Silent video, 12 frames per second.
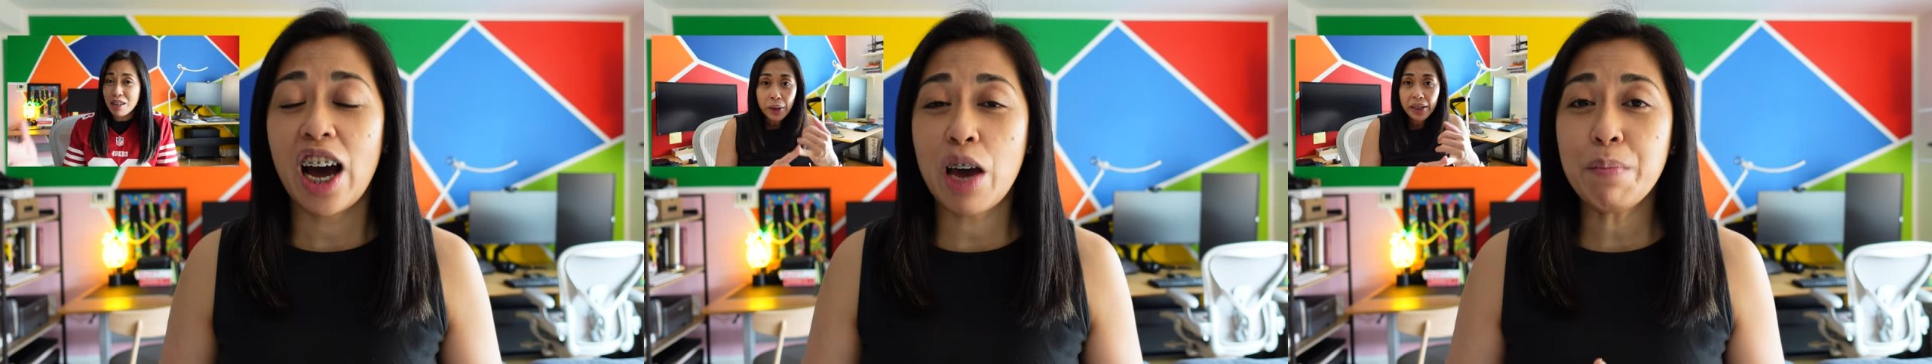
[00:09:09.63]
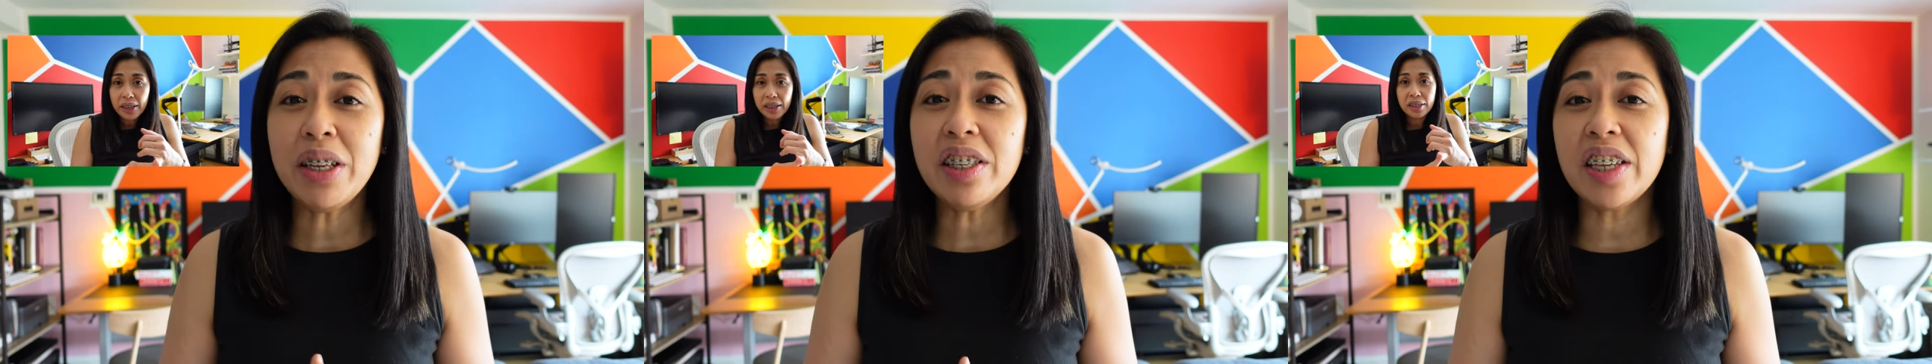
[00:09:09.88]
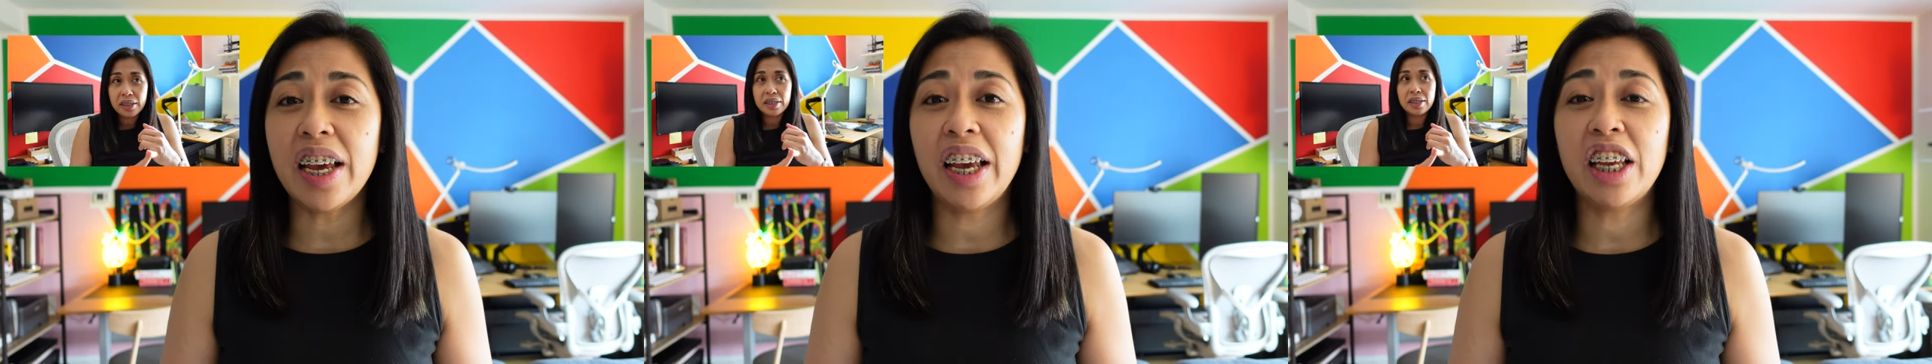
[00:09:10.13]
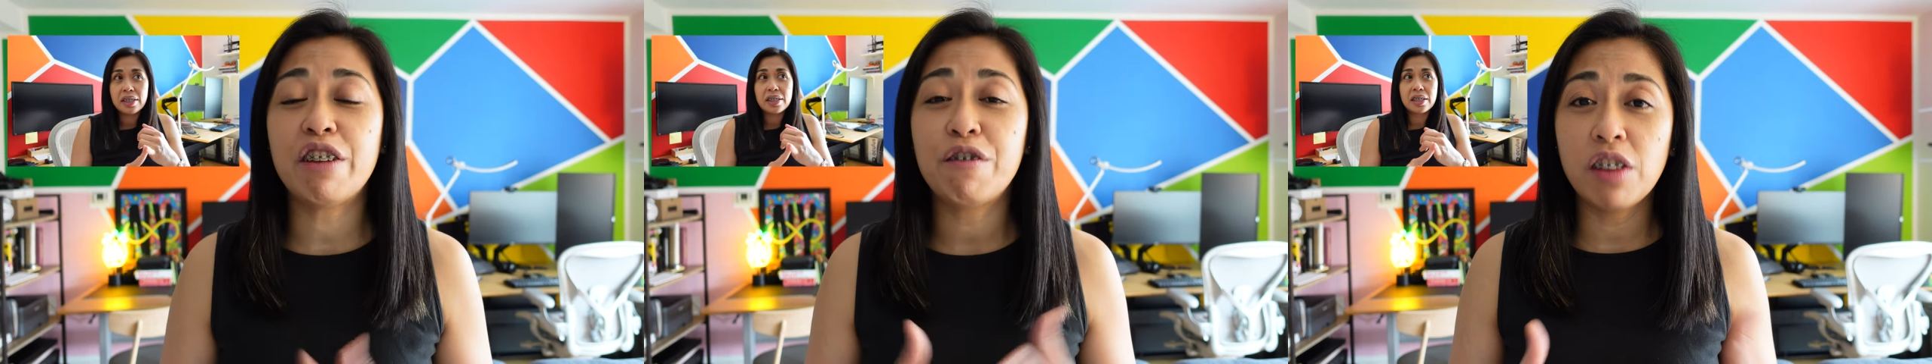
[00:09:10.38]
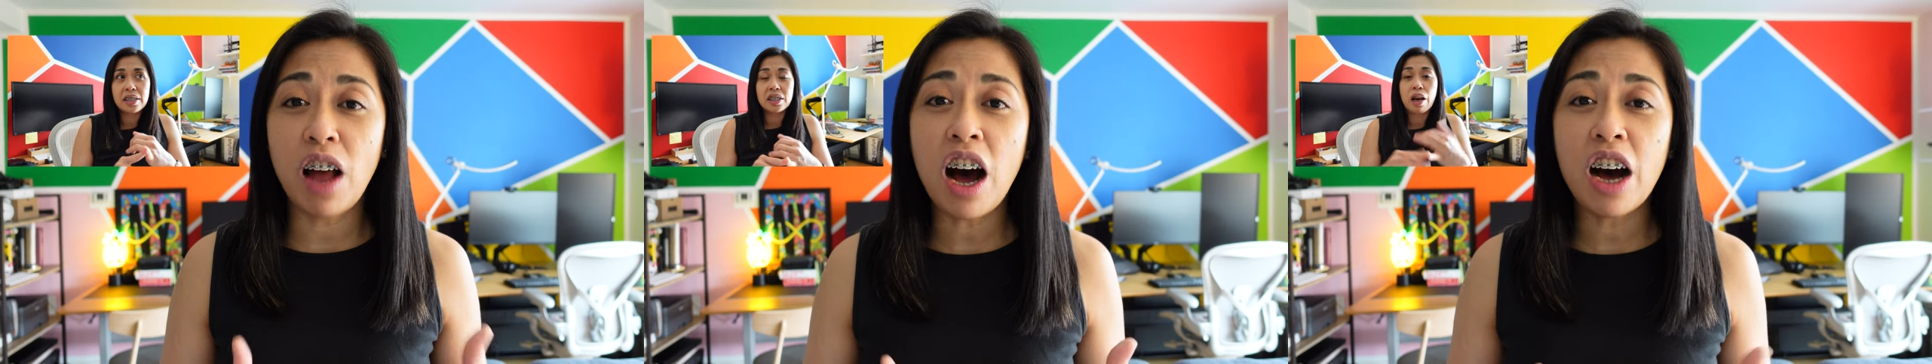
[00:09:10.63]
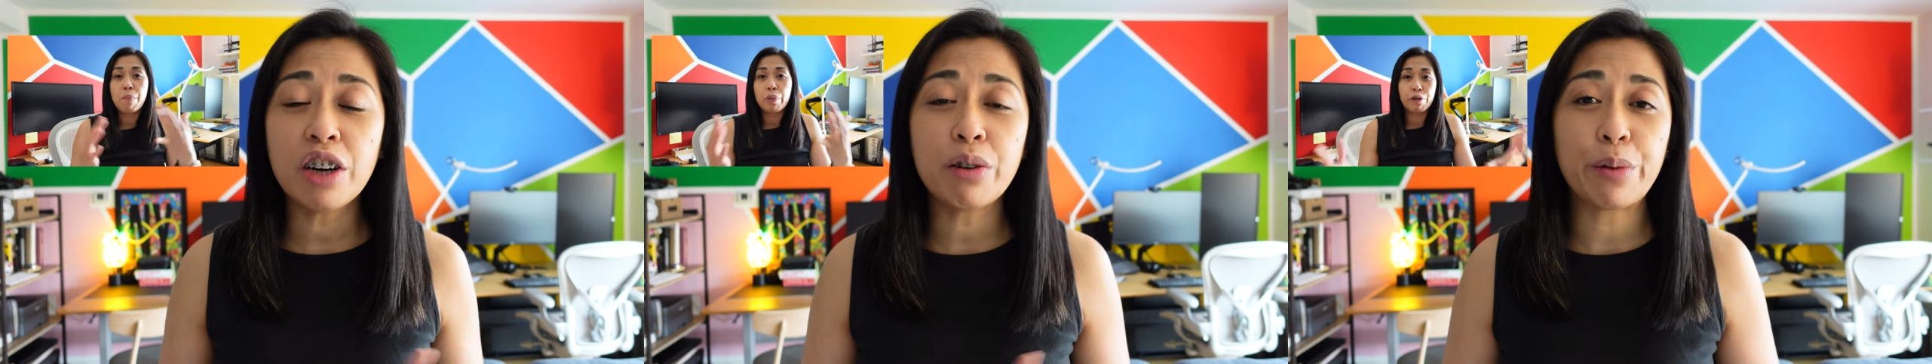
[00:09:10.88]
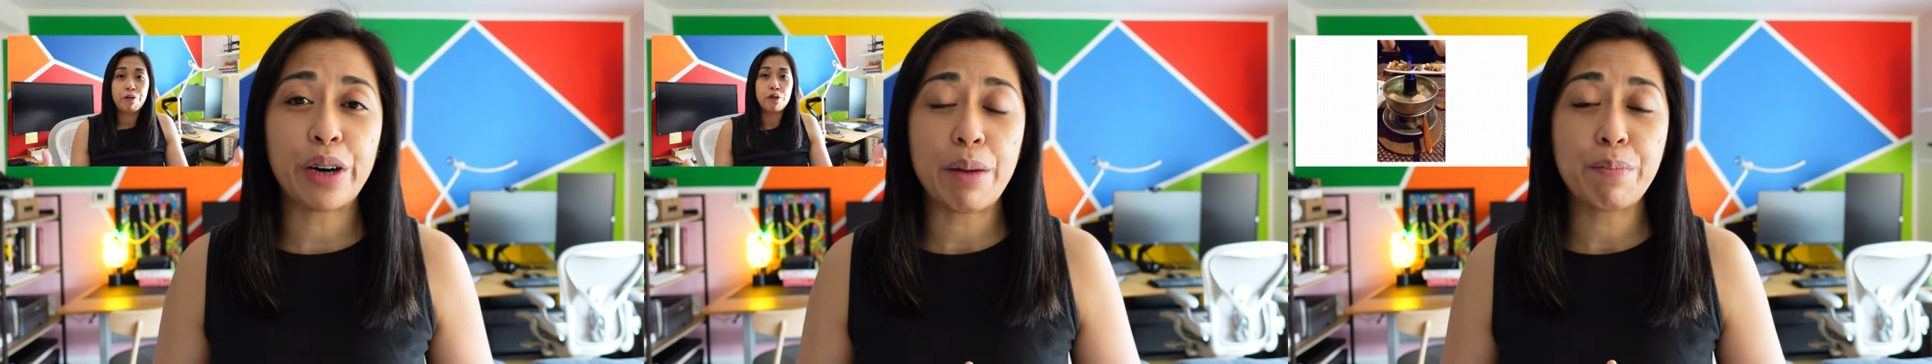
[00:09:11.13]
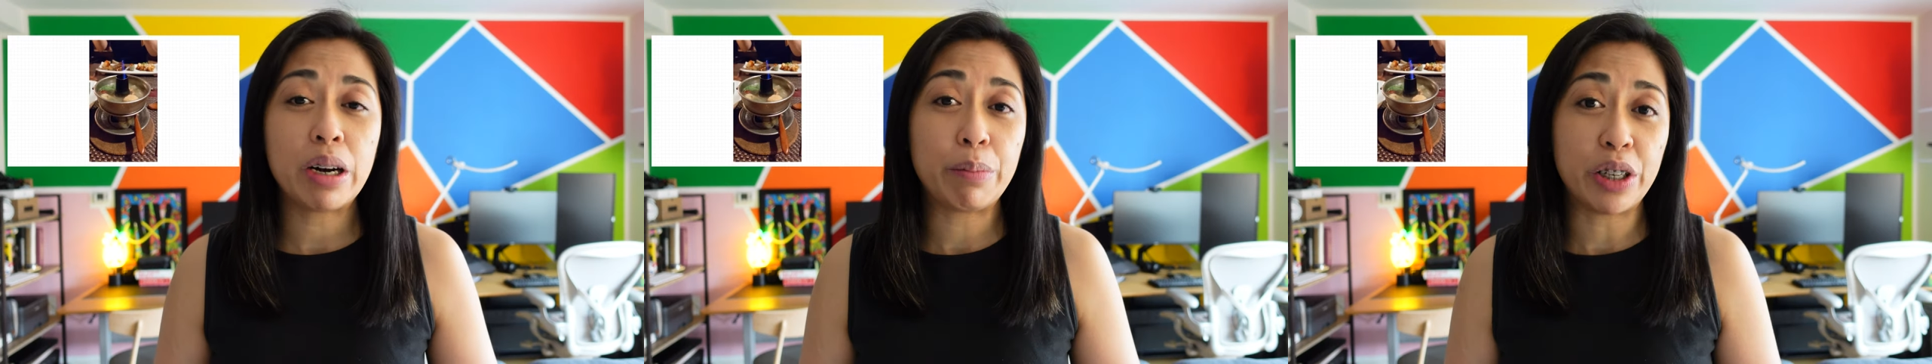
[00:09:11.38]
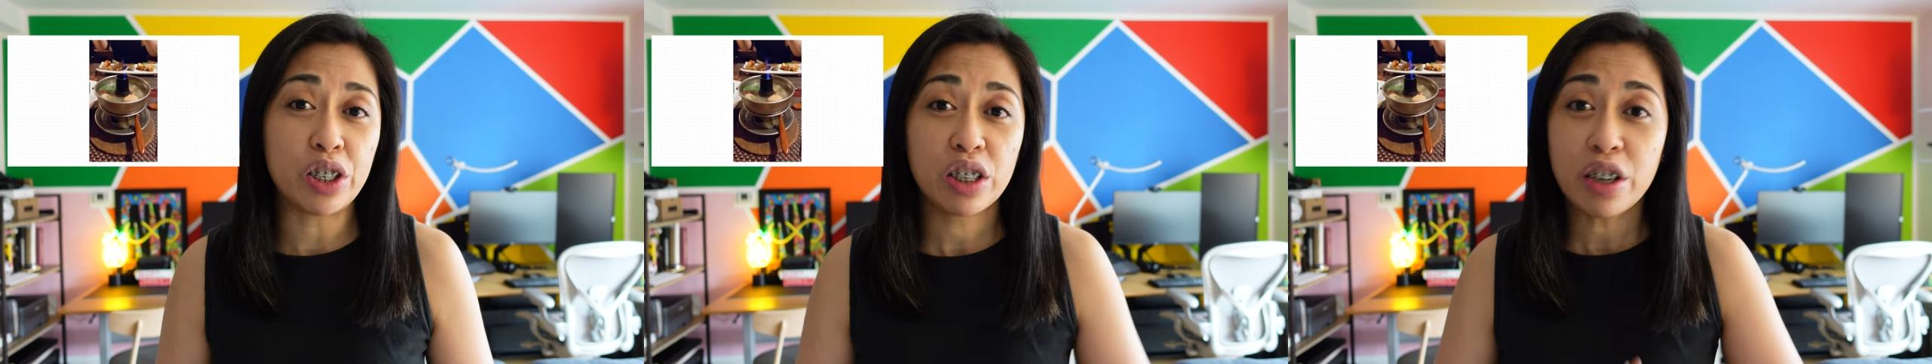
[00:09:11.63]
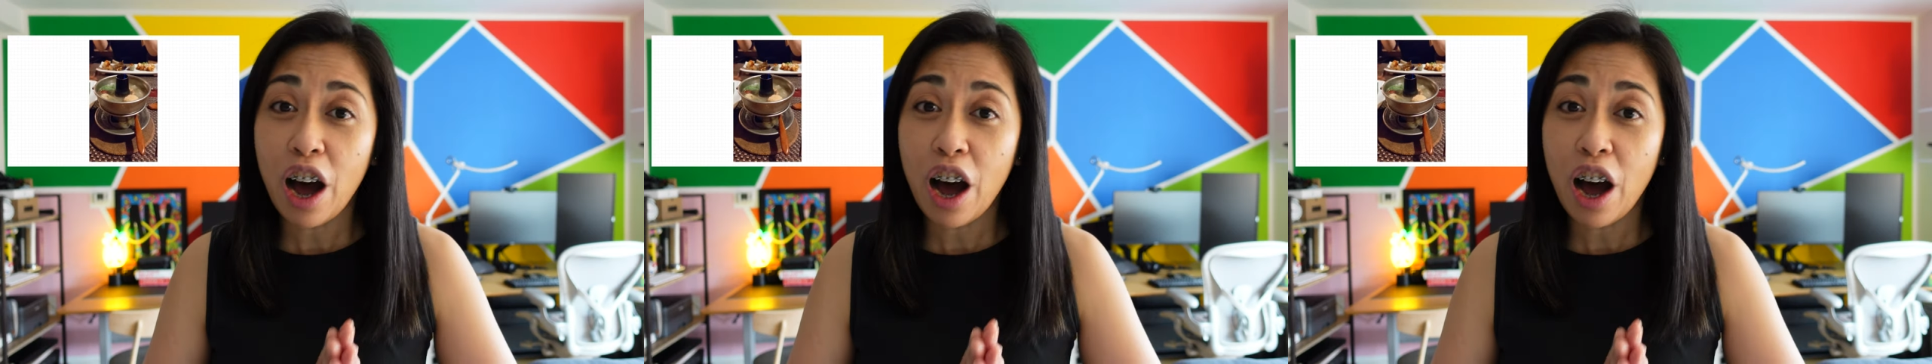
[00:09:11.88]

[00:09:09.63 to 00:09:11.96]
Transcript: I'm maintain a vlog where I publish